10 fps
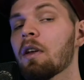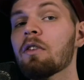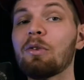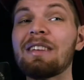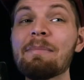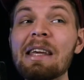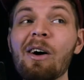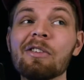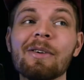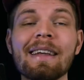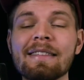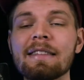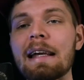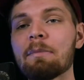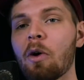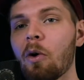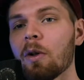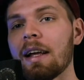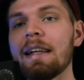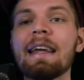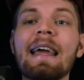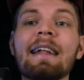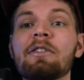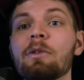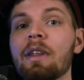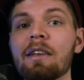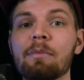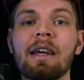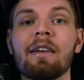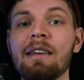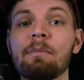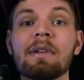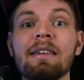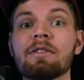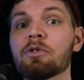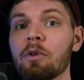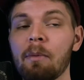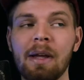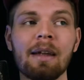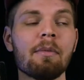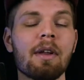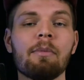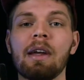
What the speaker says: So Timmy also has the same goal, and he can't do this because he plays trumpet